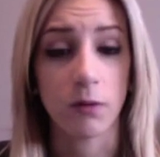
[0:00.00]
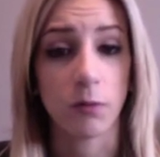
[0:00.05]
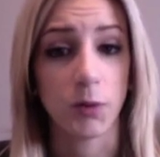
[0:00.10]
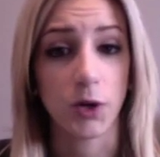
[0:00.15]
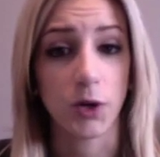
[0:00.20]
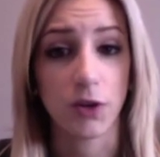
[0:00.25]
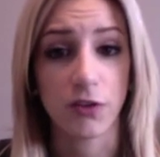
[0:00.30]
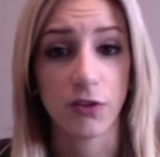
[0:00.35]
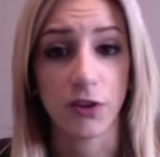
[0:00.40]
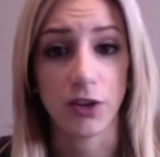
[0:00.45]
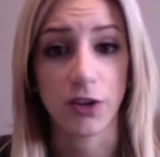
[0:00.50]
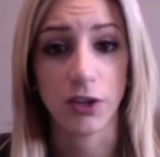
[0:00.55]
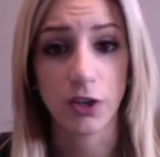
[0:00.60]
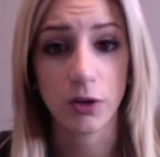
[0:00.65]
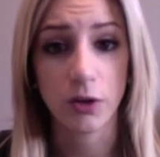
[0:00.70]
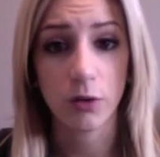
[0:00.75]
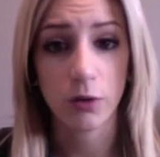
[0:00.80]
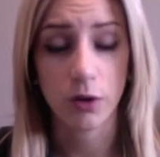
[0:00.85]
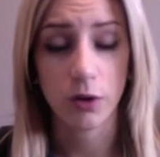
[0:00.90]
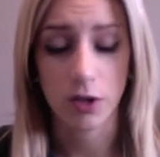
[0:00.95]
work for
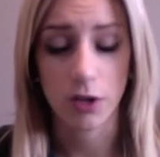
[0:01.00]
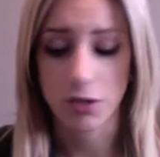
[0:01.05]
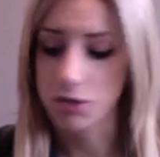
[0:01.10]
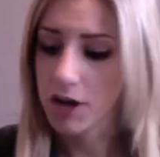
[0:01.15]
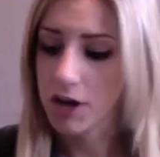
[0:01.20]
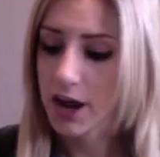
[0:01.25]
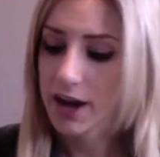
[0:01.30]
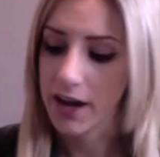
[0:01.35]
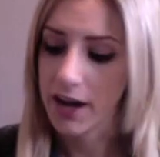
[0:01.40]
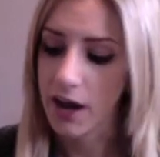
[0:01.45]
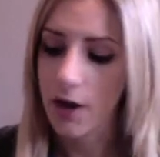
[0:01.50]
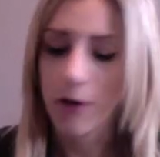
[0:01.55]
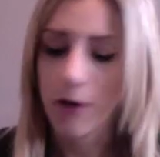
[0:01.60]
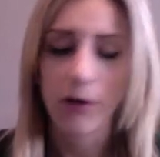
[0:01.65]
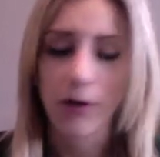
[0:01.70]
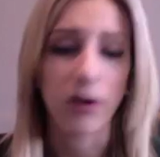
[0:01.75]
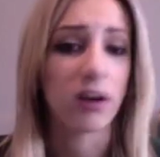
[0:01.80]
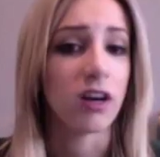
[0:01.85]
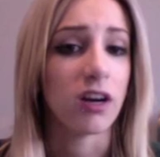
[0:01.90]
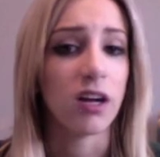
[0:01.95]
you or to try it out
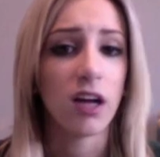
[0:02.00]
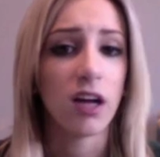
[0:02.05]
or